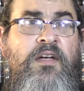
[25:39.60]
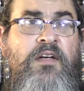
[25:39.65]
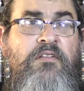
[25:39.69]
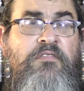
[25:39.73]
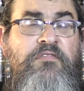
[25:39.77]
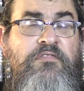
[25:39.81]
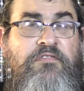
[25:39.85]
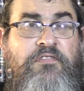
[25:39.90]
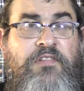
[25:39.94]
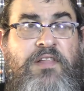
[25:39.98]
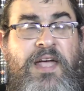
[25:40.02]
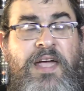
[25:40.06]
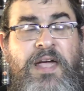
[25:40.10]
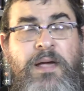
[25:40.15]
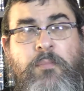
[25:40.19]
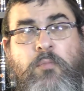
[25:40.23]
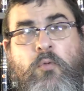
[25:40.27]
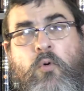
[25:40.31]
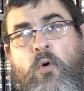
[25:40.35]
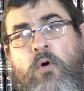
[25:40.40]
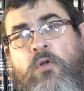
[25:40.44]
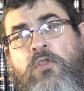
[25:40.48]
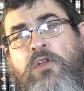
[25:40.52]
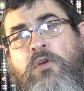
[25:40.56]
flame.
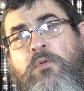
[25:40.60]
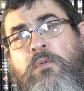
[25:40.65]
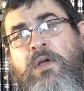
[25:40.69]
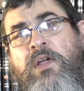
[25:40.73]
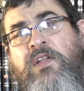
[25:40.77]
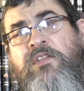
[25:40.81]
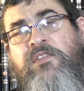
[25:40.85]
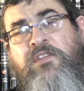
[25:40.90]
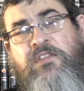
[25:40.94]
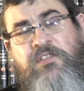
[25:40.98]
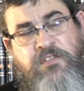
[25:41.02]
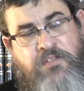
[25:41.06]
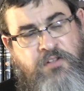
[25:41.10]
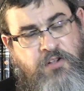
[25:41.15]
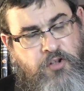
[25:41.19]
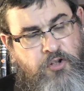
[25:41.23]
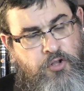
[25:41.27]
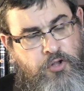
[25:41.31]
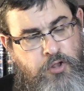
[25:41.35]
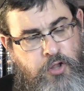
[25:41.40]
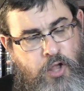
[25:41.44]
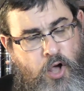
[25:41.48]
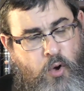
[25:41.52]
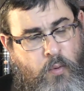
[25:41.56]
All there is
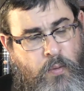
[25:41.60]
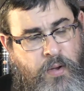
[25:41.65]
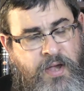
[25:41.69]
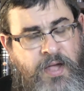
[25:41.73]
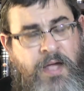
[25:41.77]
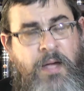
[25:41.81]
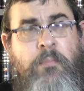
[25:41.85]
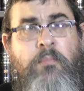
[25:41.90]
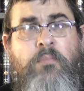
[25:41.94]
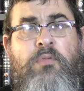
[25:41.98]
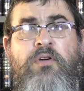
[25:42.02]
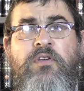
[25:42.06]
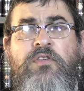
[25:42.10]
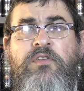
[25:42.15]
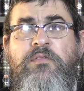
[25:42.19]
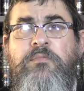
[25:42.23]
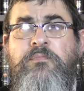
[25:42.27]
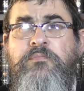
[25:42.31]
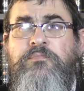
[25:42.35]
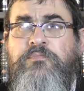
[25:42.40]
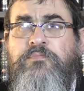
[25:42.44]
glowing embers.